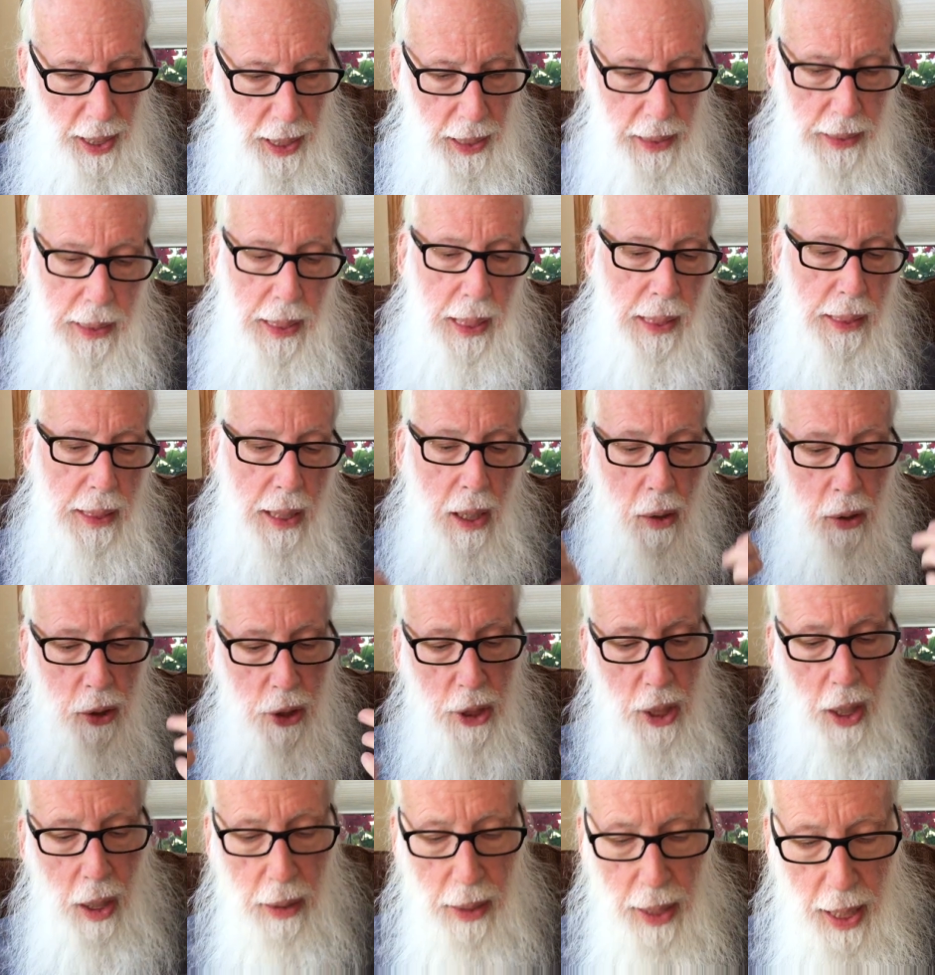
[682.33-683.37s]
It says, Thou
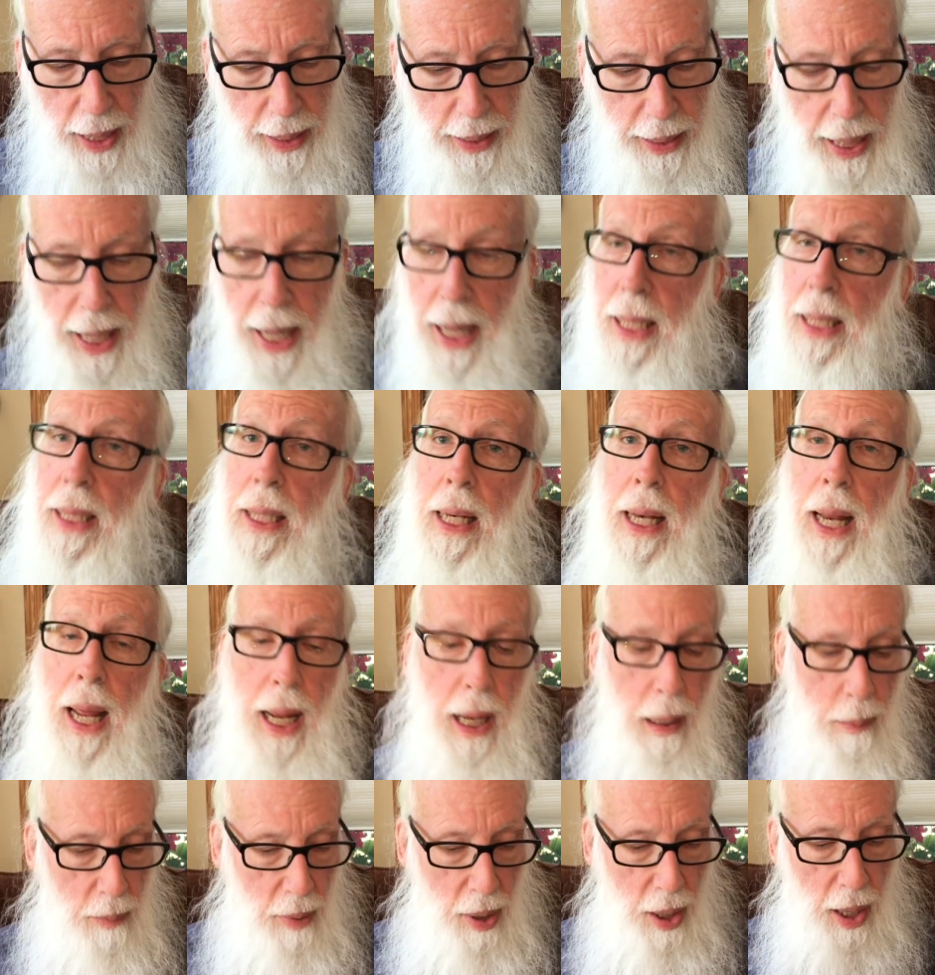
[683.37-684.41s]
shalt not take the
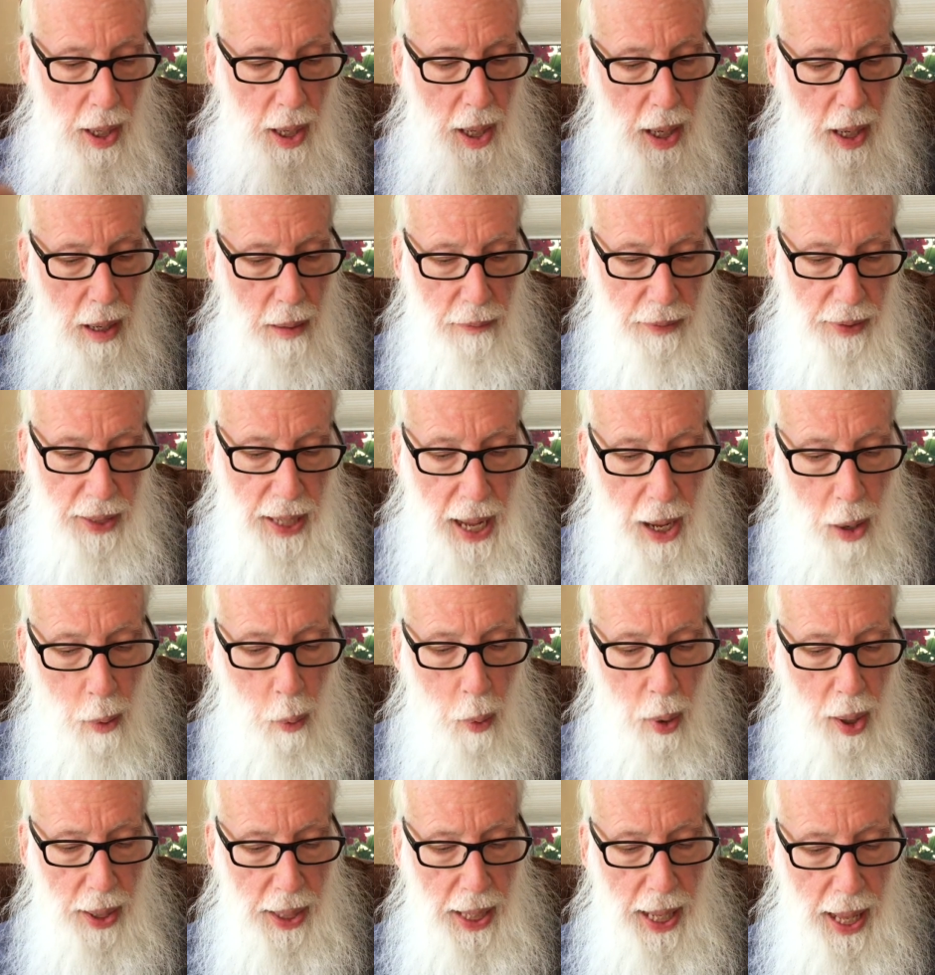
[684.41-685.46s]
name of
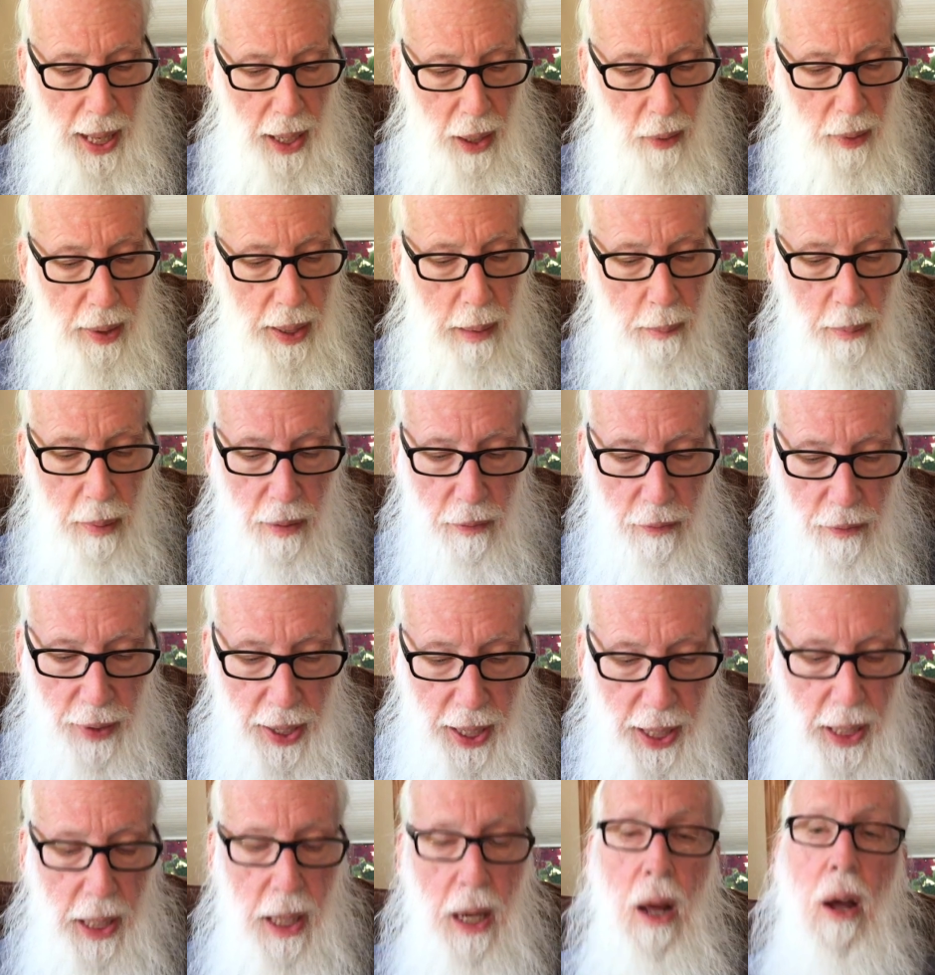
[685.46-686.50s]
Yahweh the Elohim in
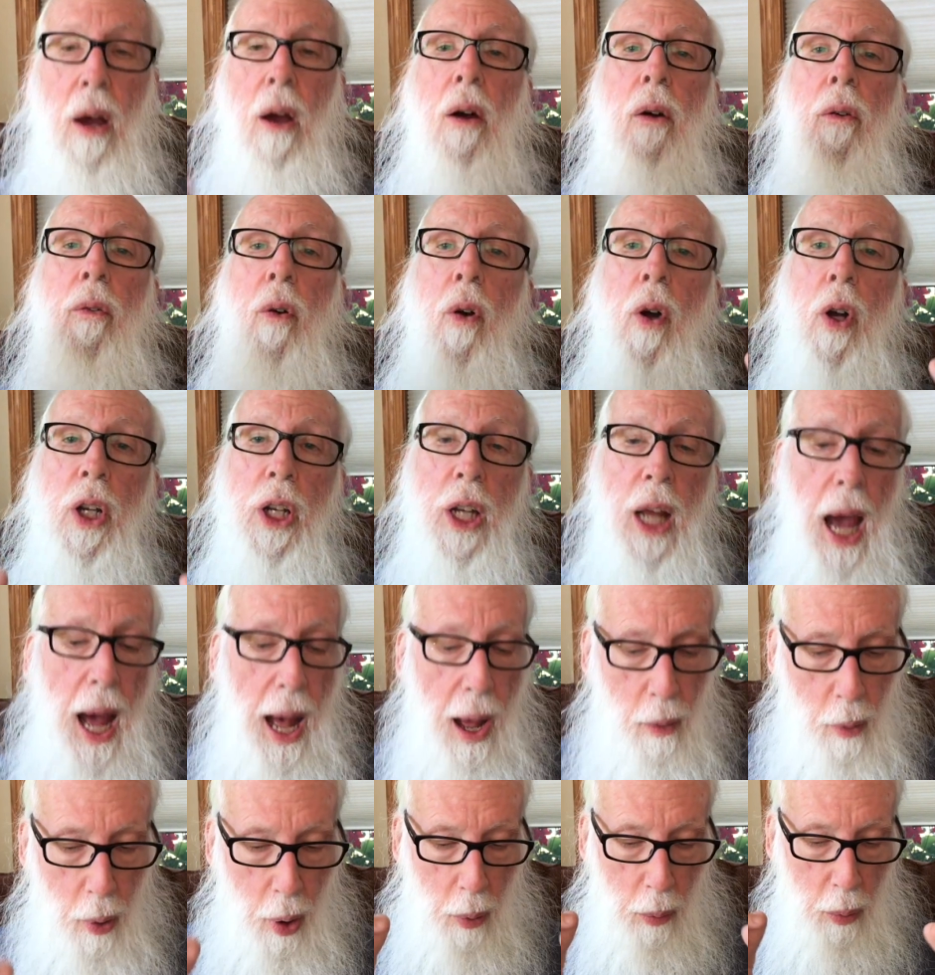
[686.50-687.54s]
vain, for
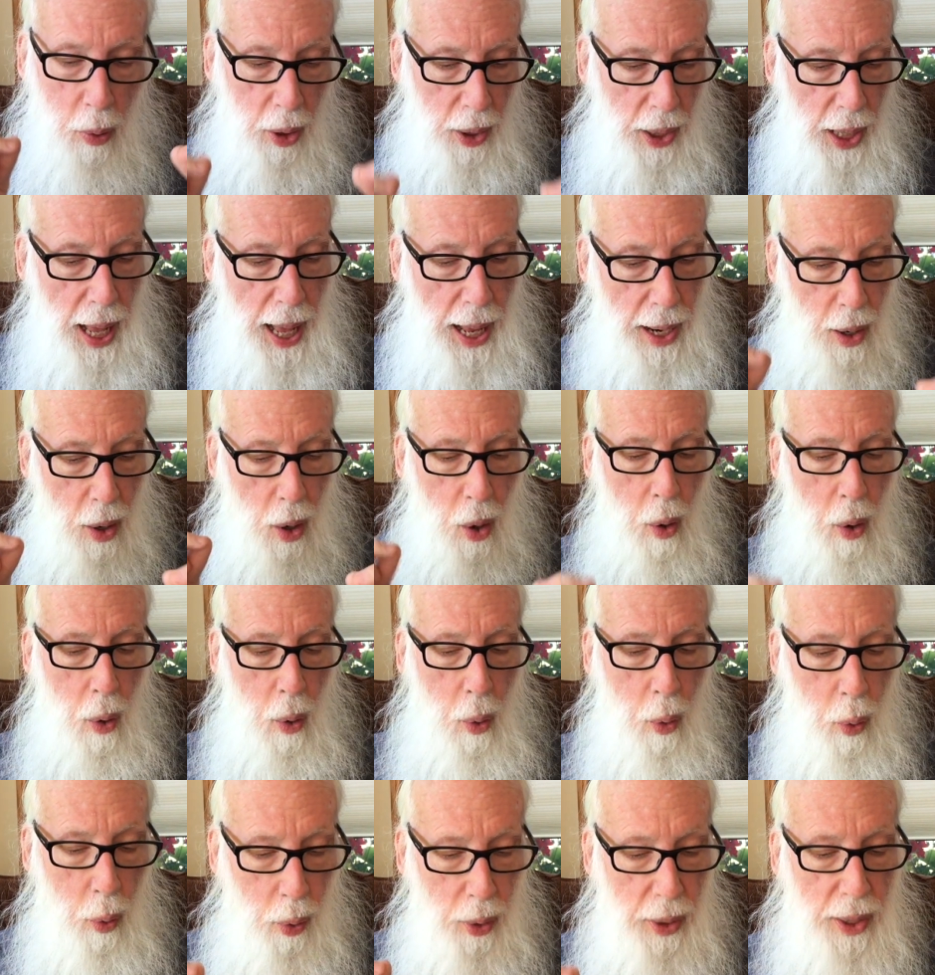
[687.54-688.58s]
Yahweh will not
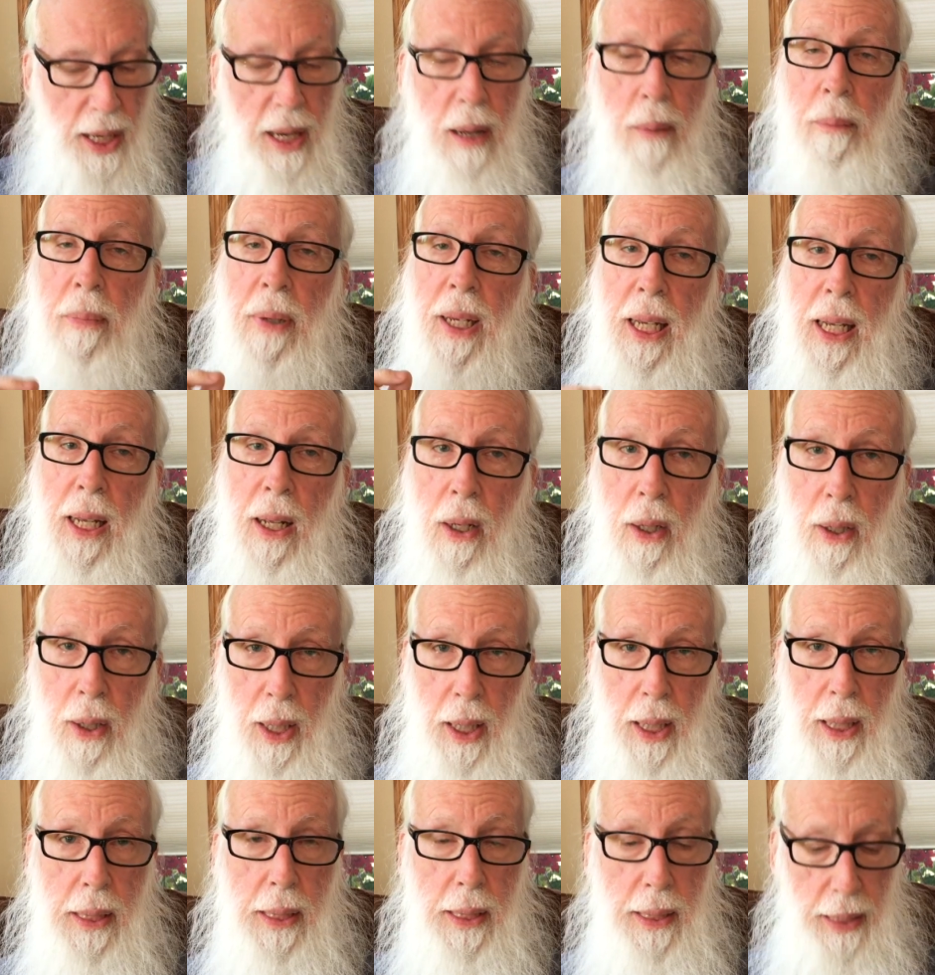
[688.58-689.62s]
hold him
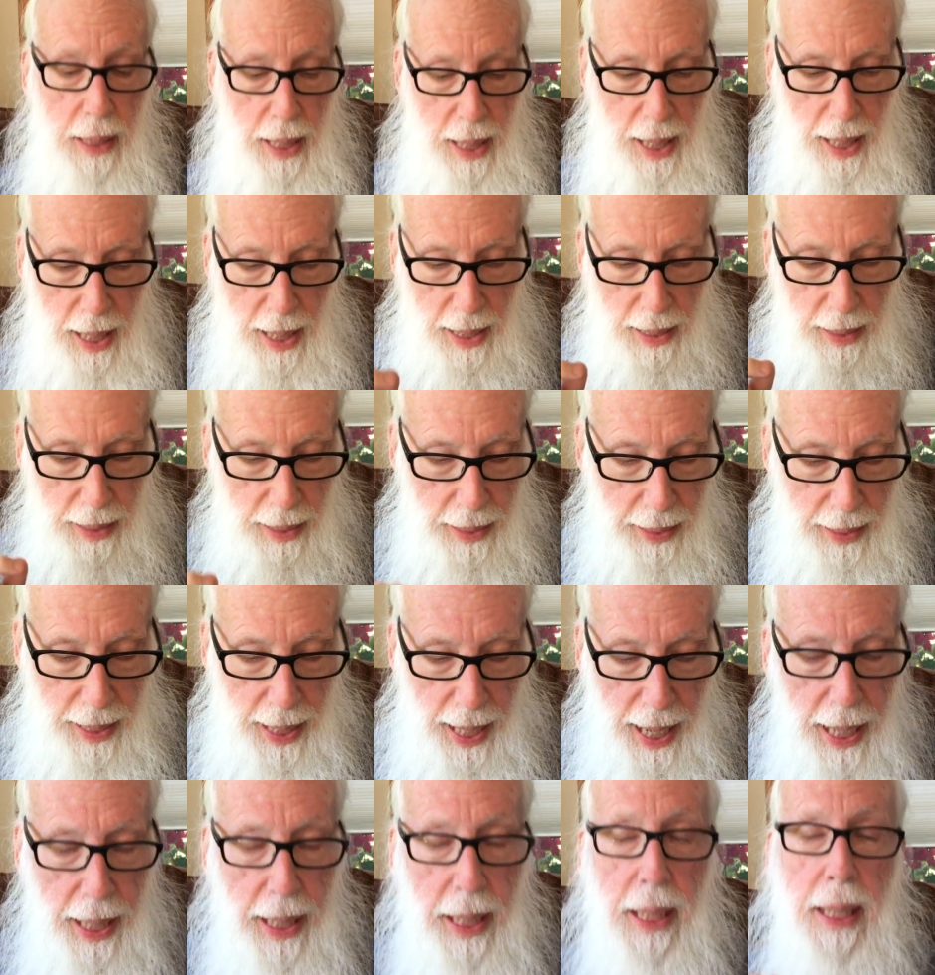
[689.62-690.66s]
guiltless that
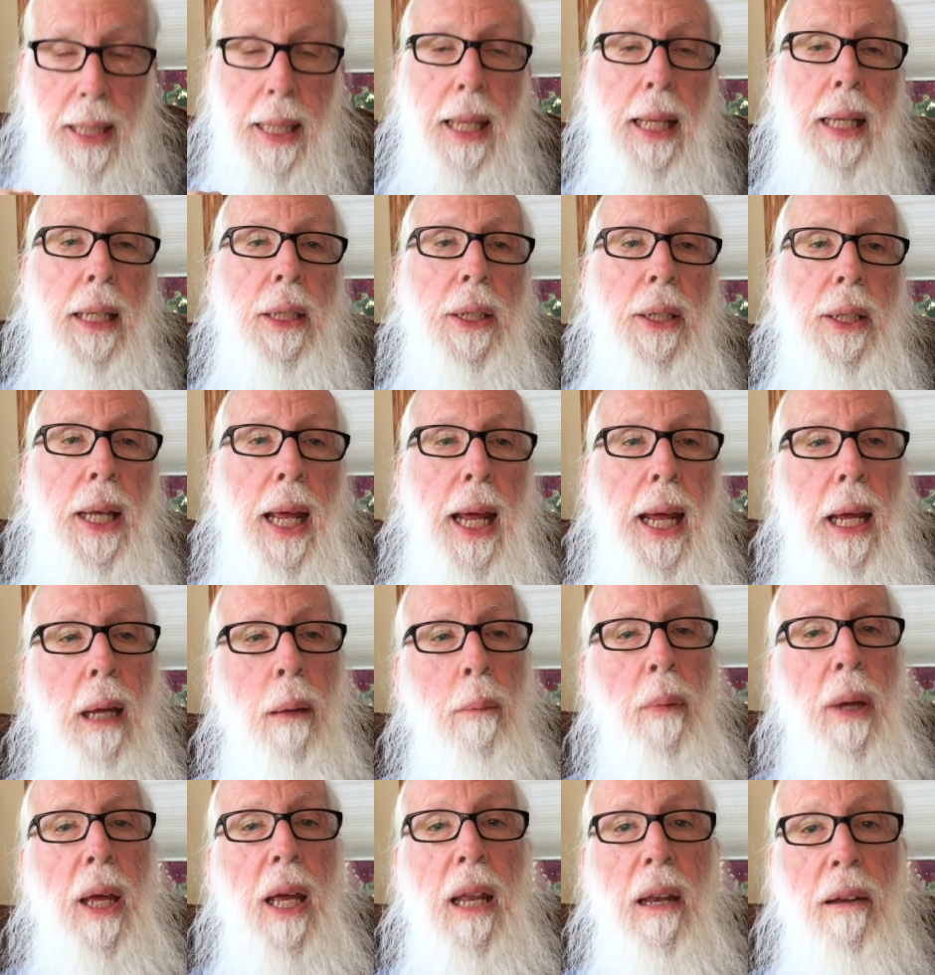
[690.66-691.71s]
taketh his
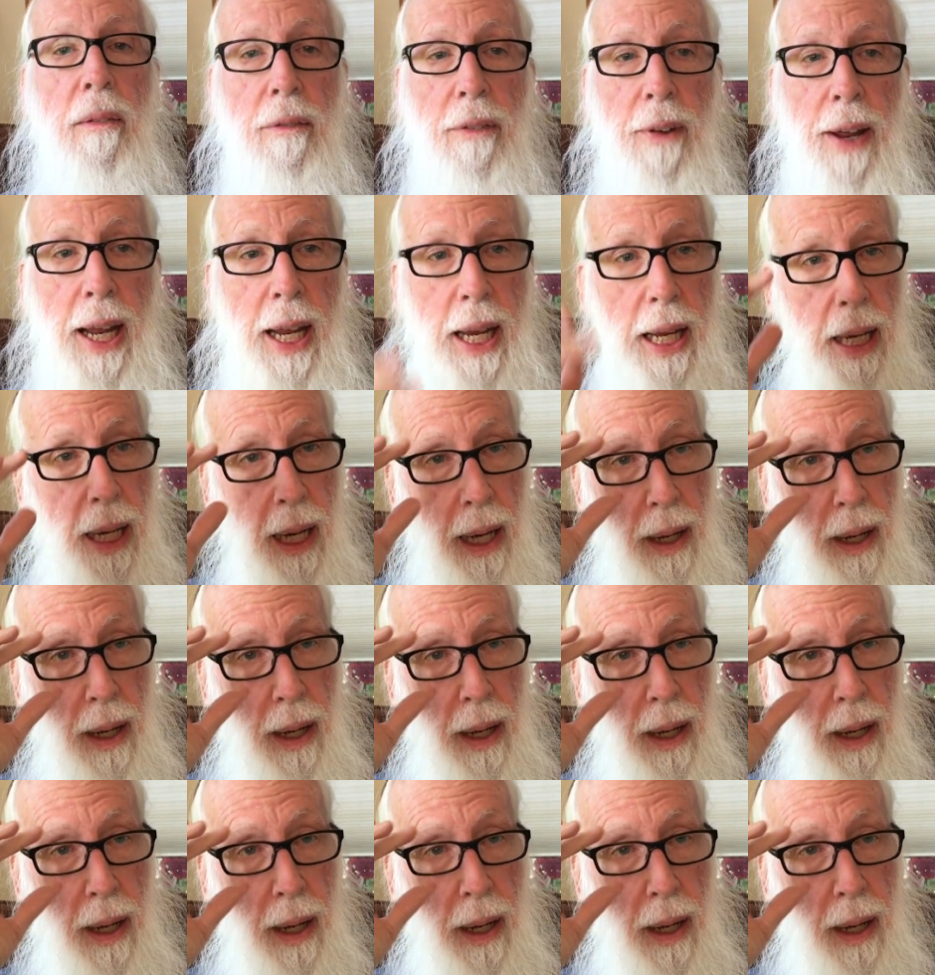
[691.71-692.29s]
name in vain.